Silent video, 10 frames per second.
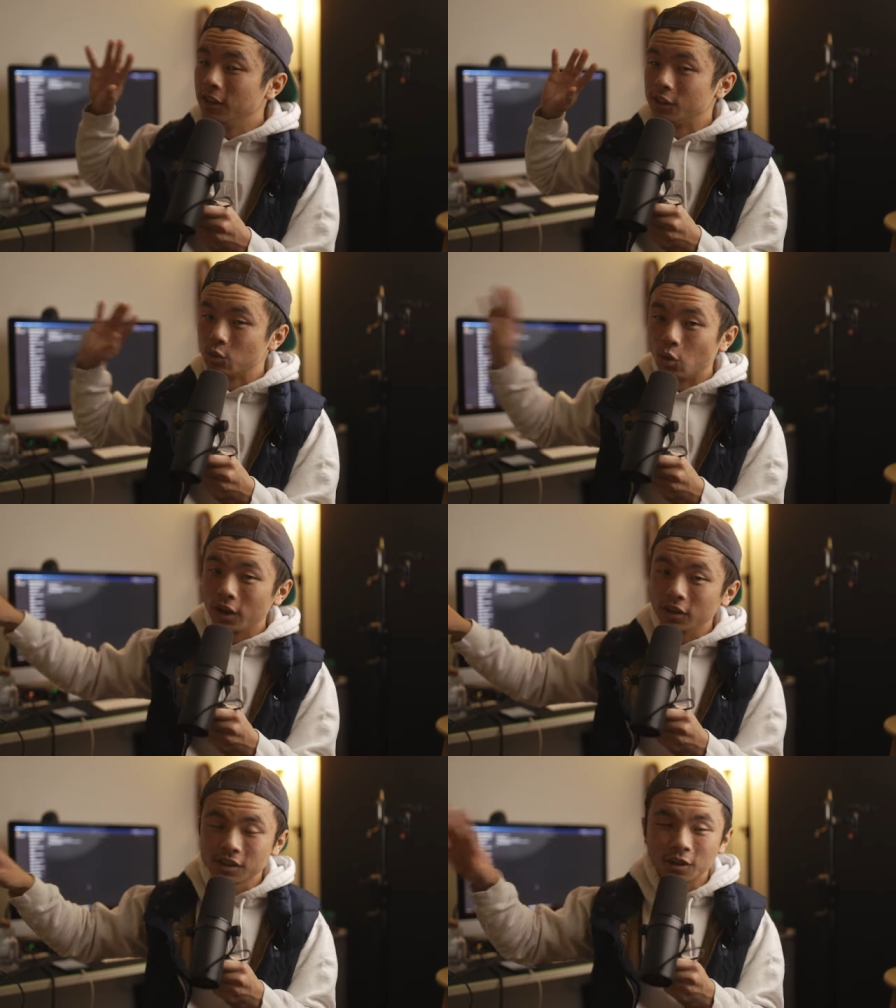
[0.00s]
as
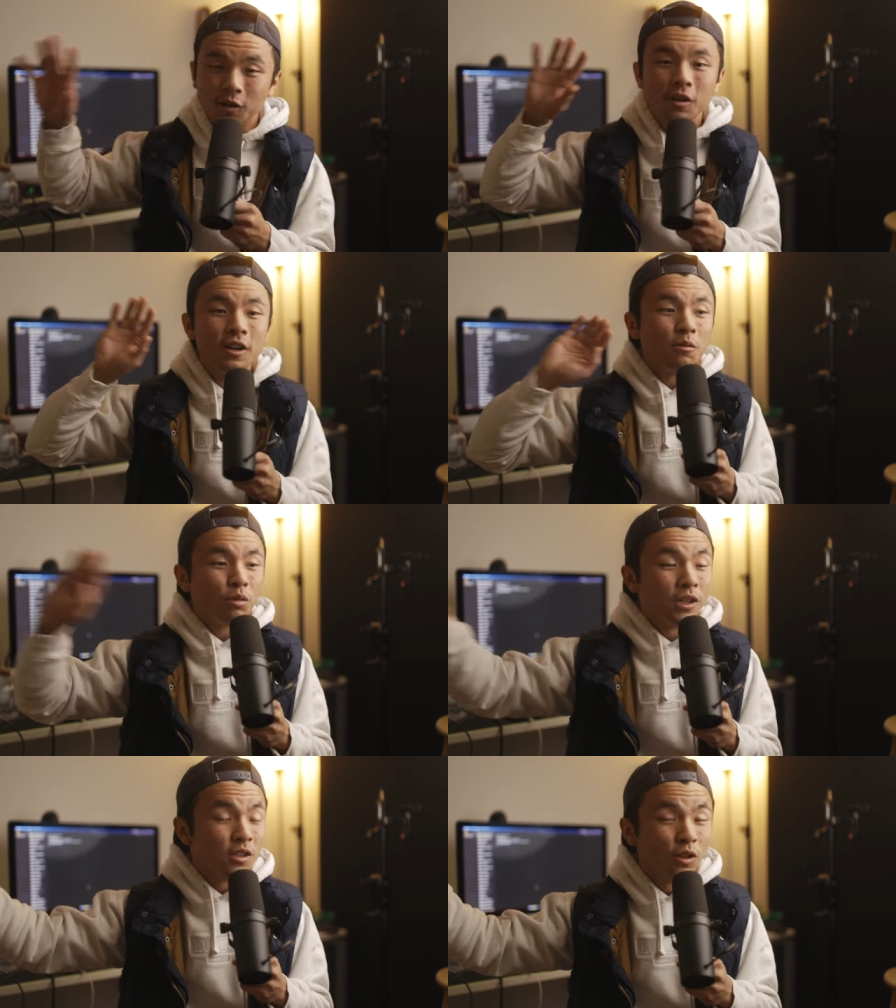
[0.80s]
well, so
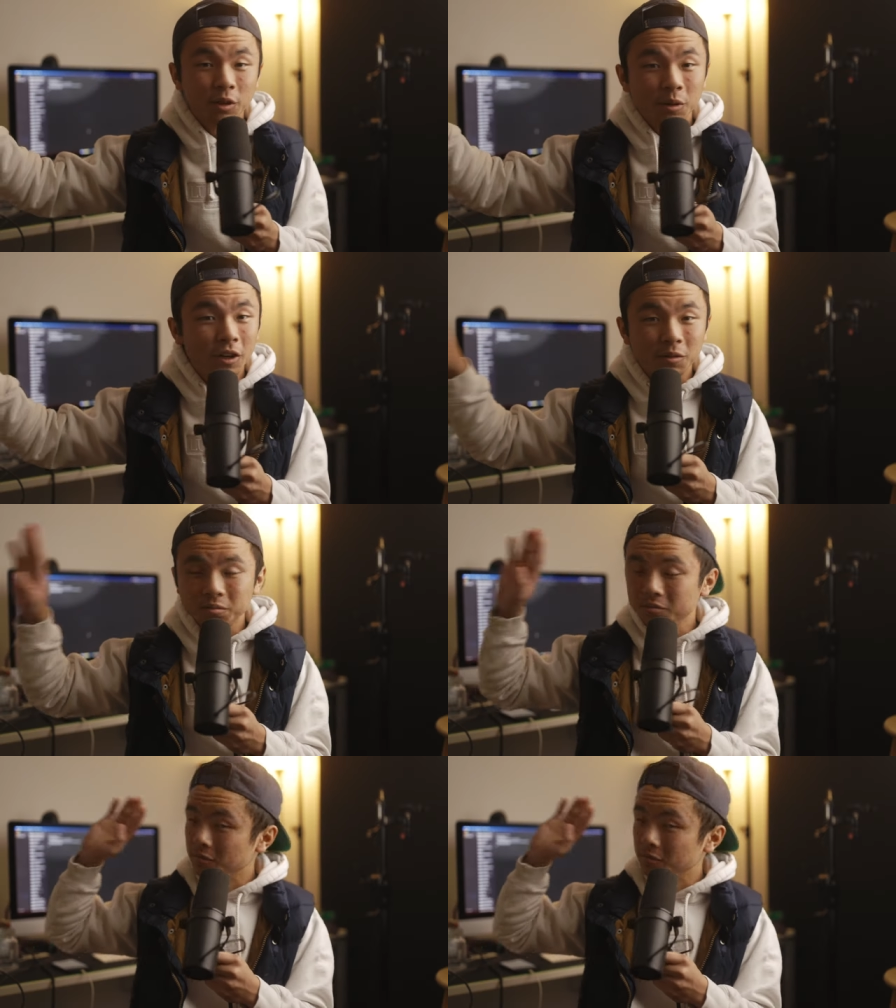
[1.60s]
please look it up.